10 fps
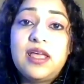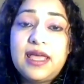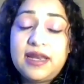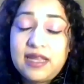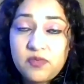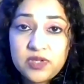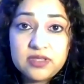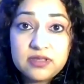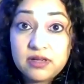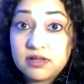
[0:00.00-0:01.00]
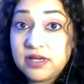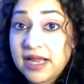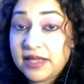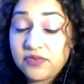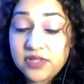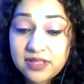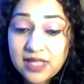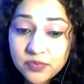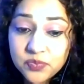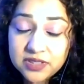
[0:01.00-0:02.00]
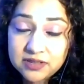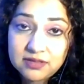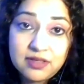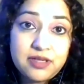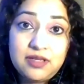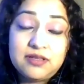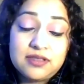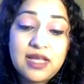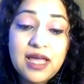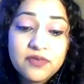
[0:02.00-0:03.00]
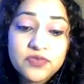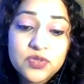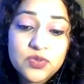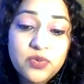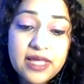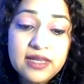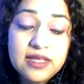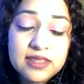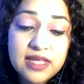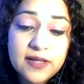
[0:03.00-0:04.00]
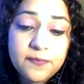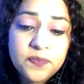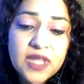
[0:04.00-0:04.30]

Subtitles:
enables a good life for that person and he doesn't have to do anything.